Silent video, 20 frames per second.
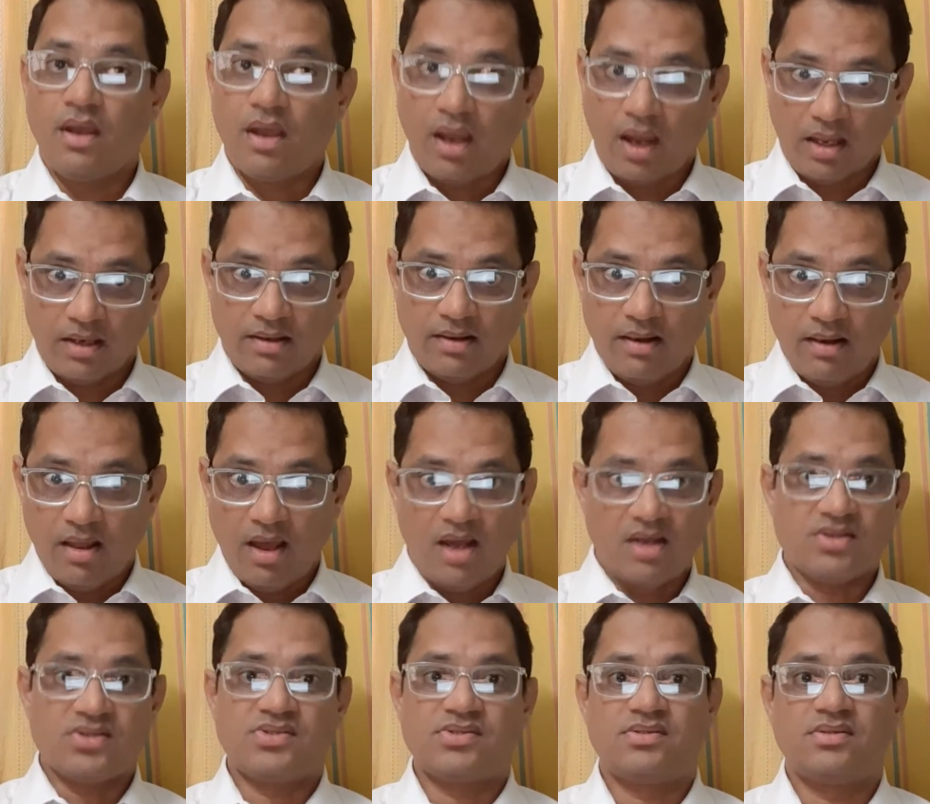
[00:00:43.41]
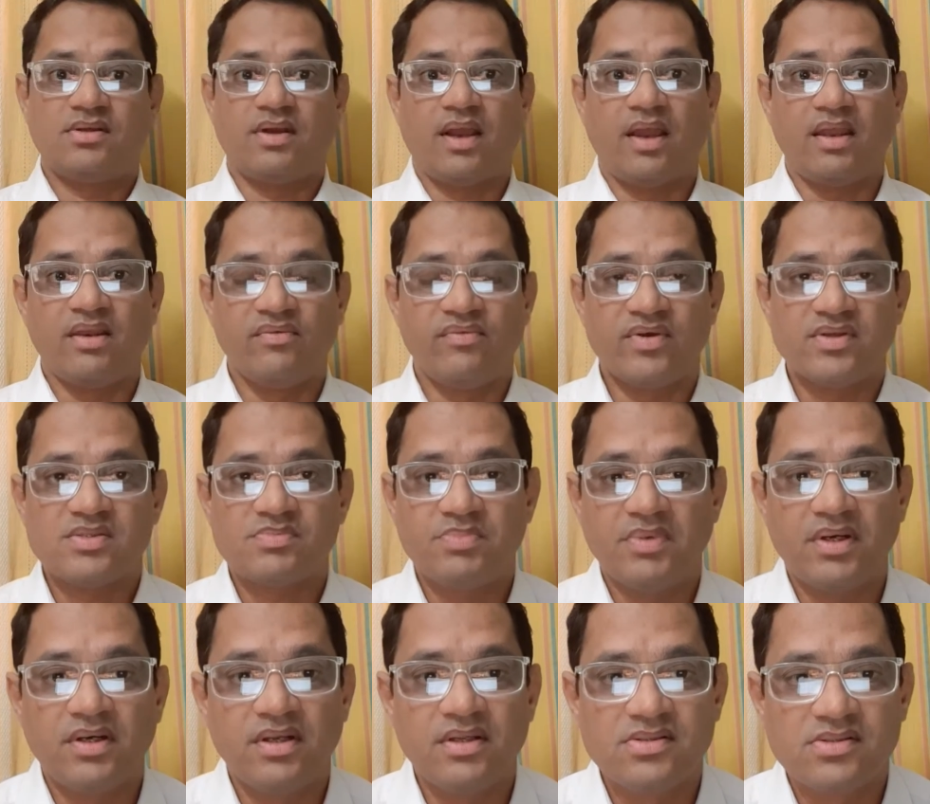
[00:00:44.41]
enlarged the
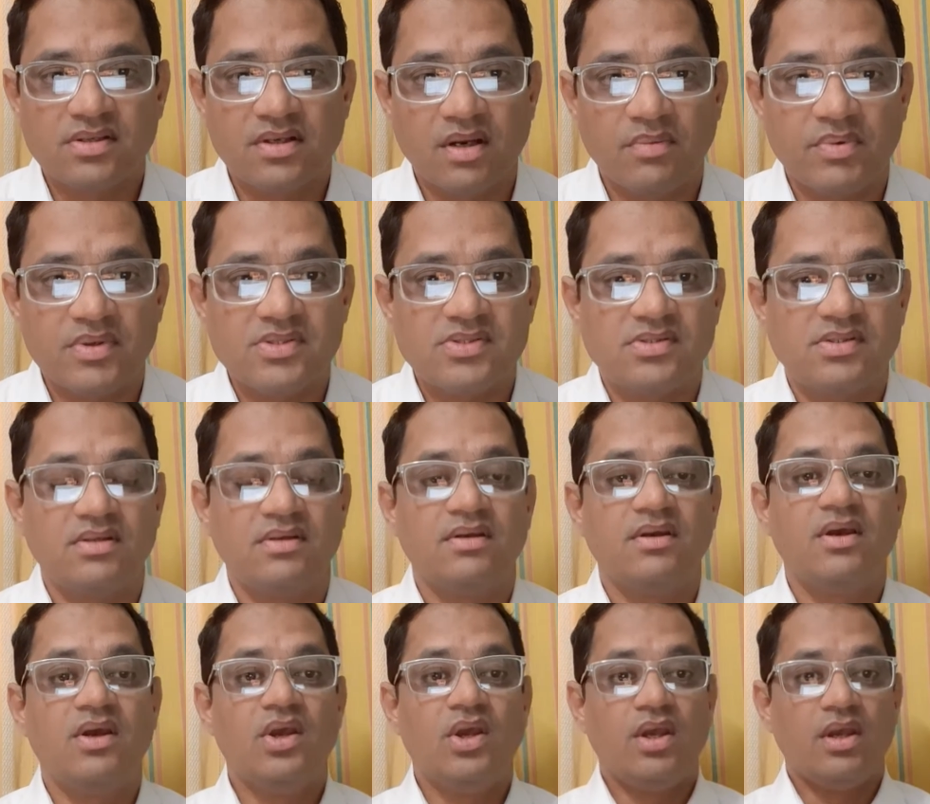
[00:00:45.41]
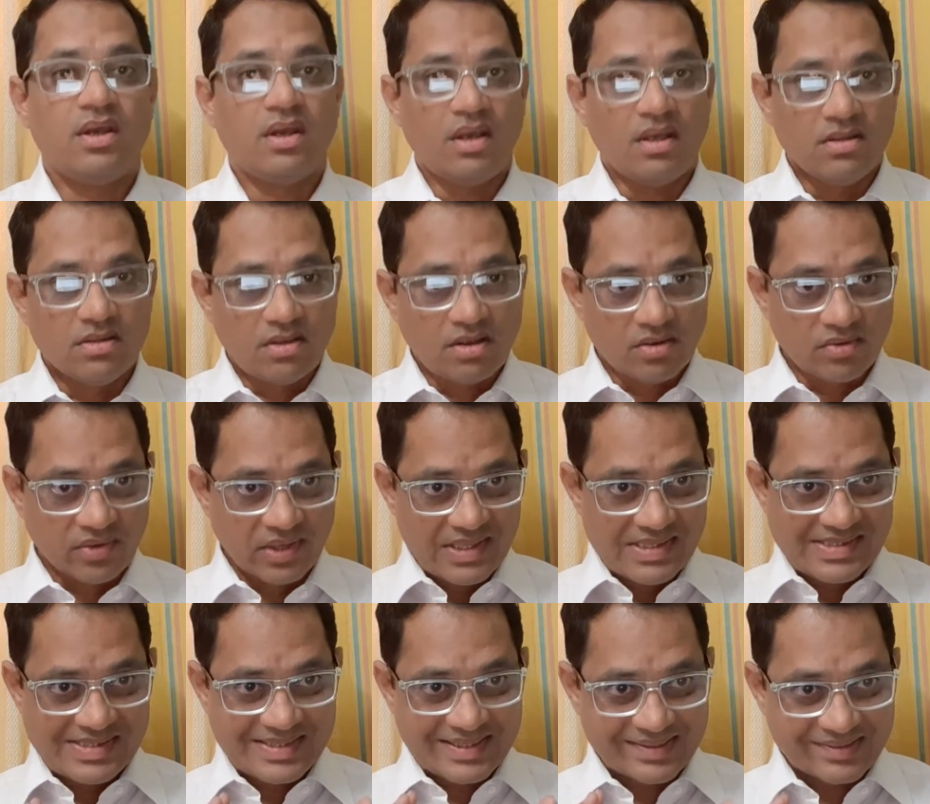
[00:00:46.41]
investment discrepancy,
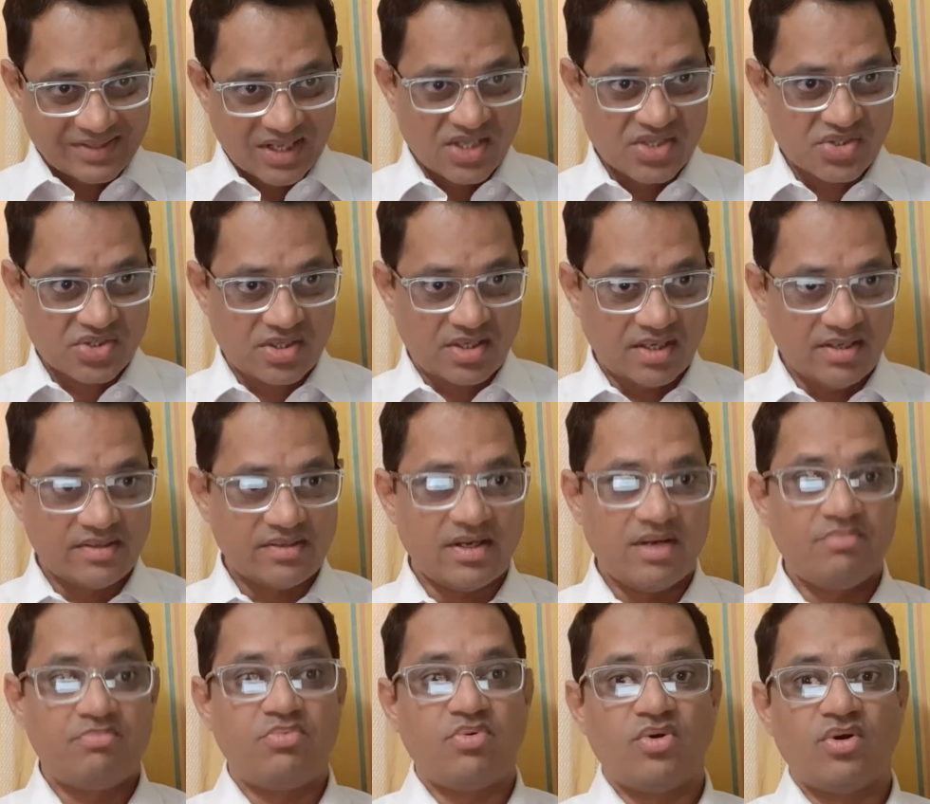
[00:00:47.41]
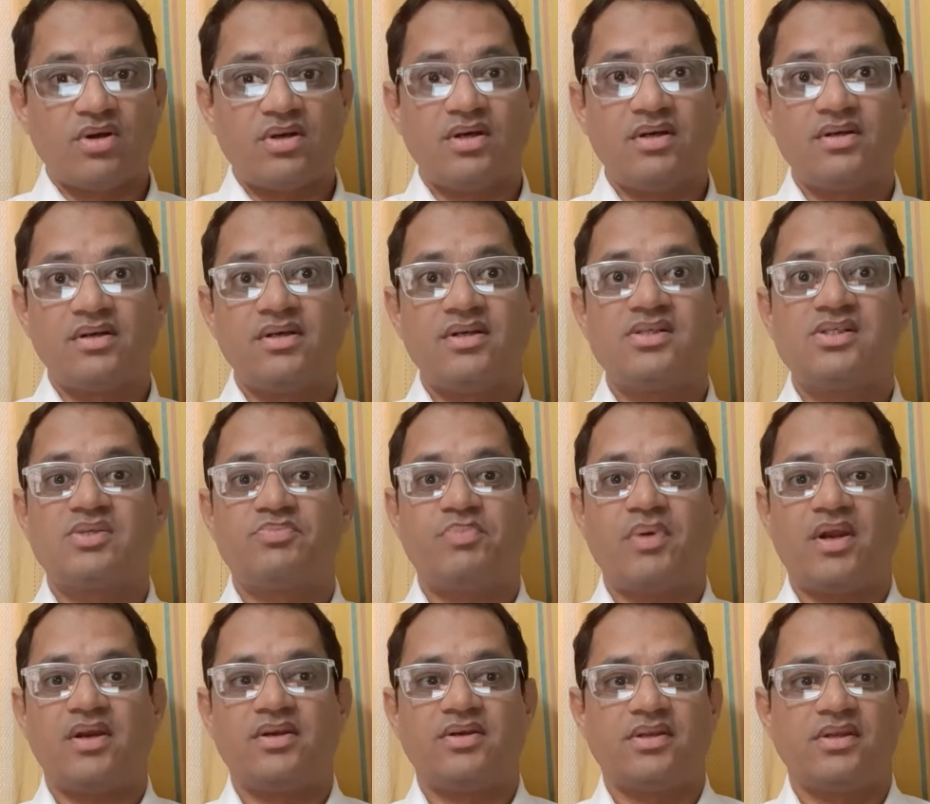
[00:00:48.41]
increased rich country and poor country
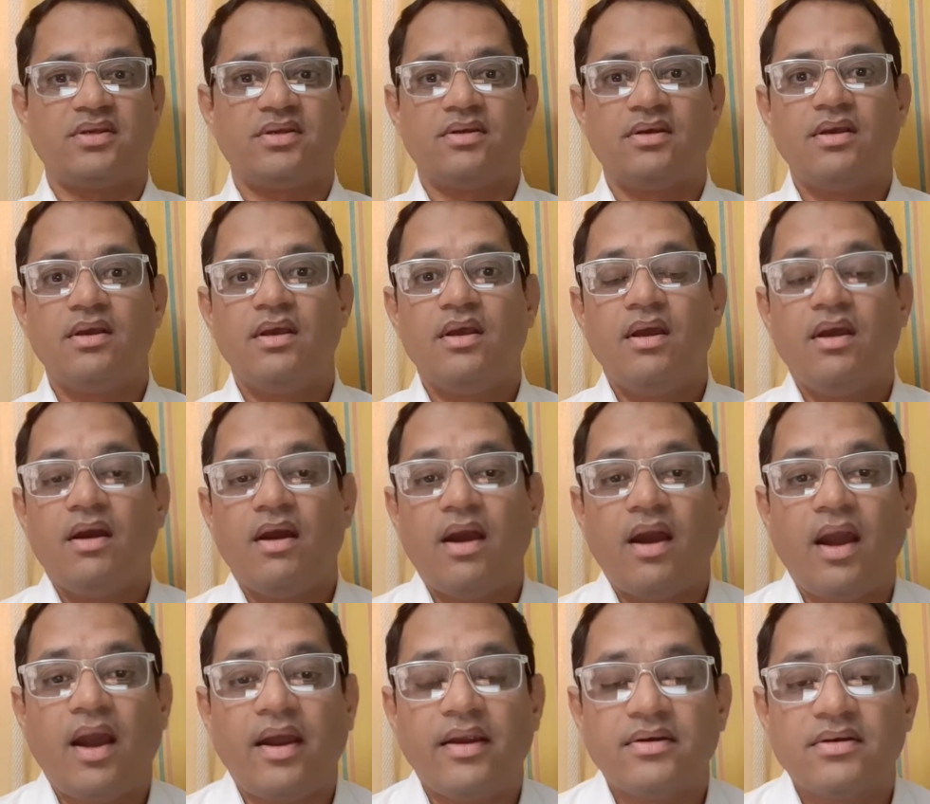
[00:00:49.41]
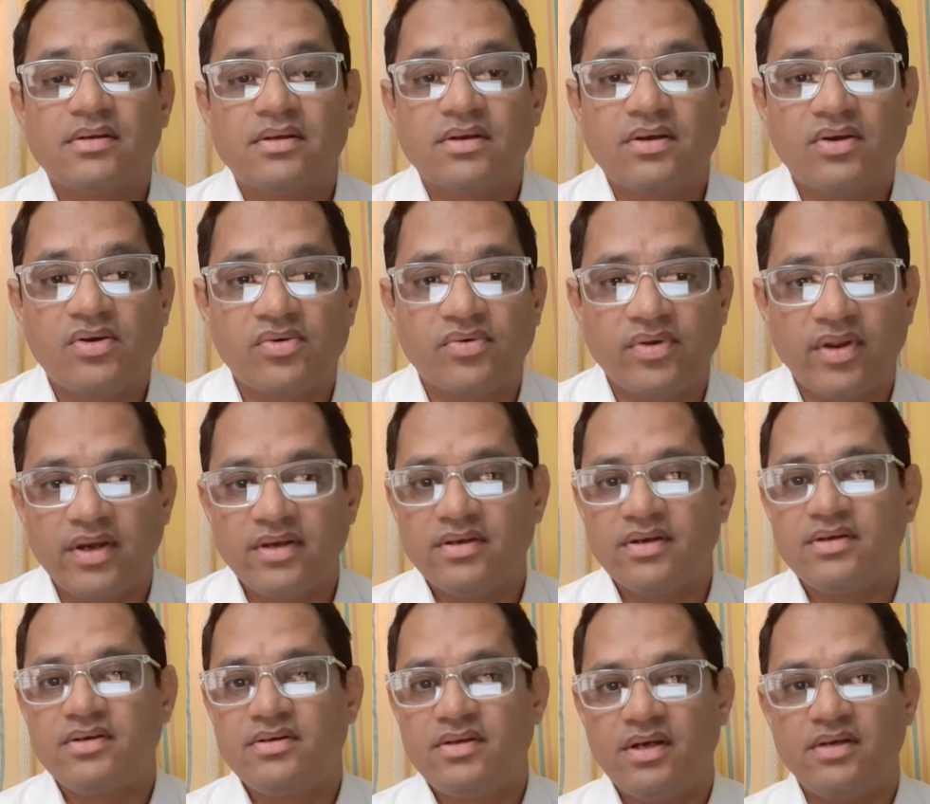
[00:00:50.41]
disparity, and
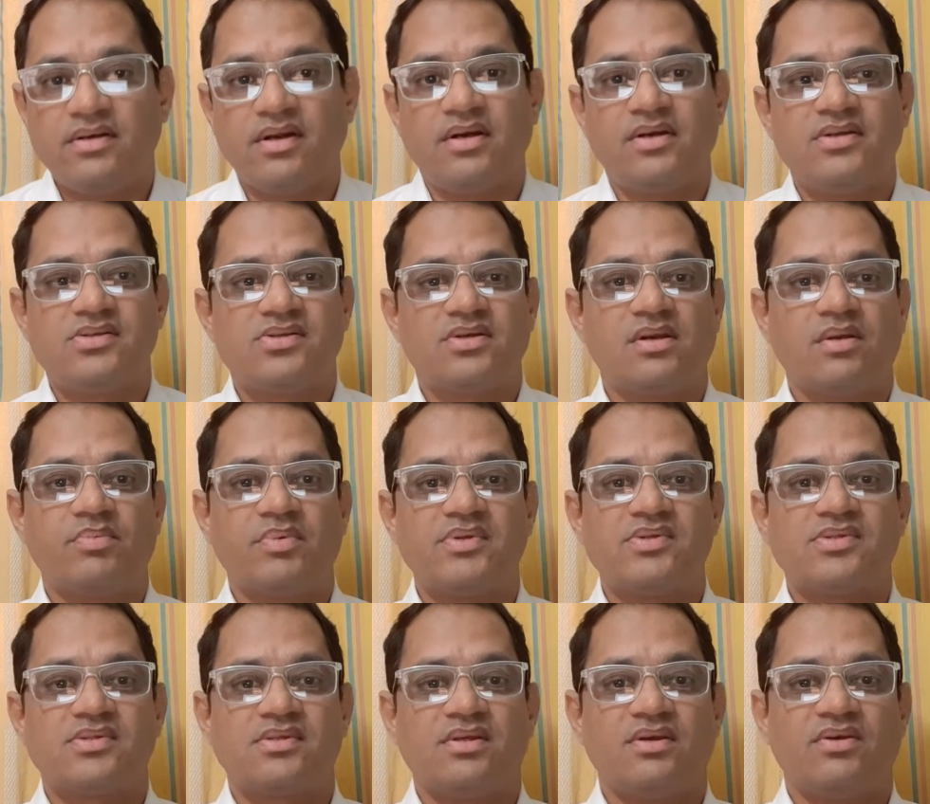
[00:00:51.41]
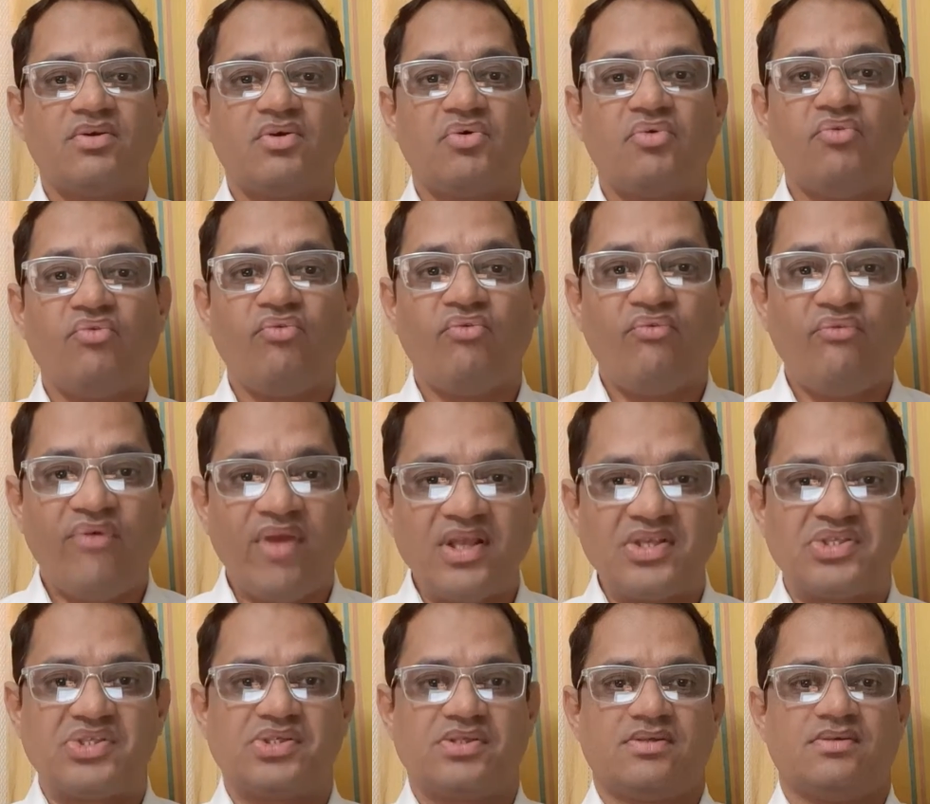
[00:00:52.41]
created data discrepancy,
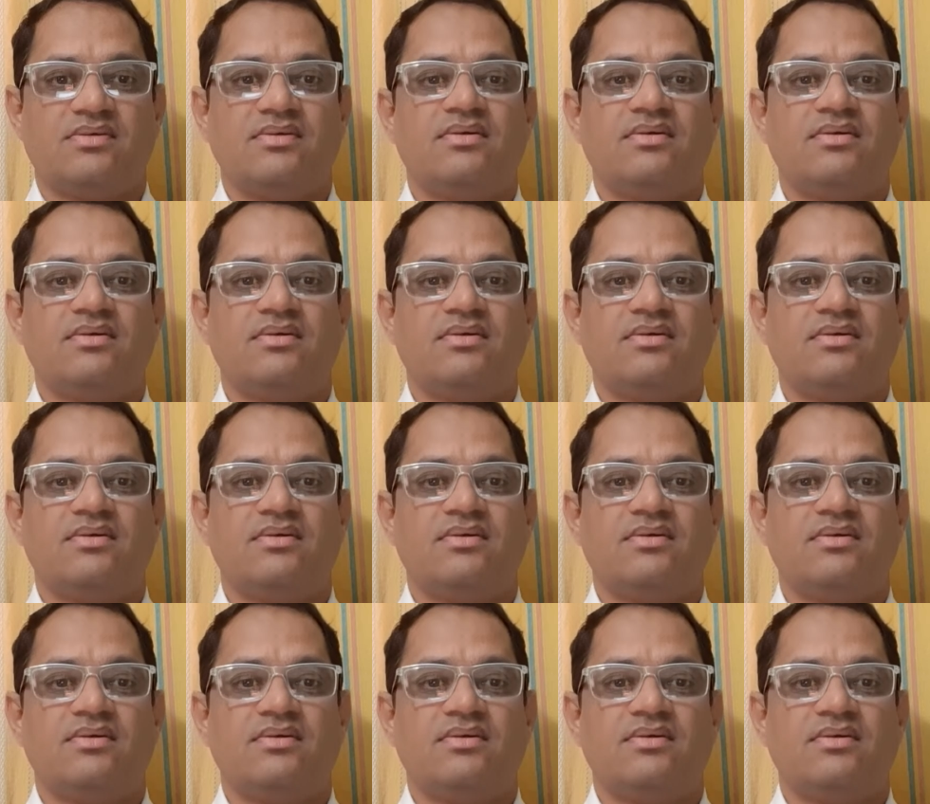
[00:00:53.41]
which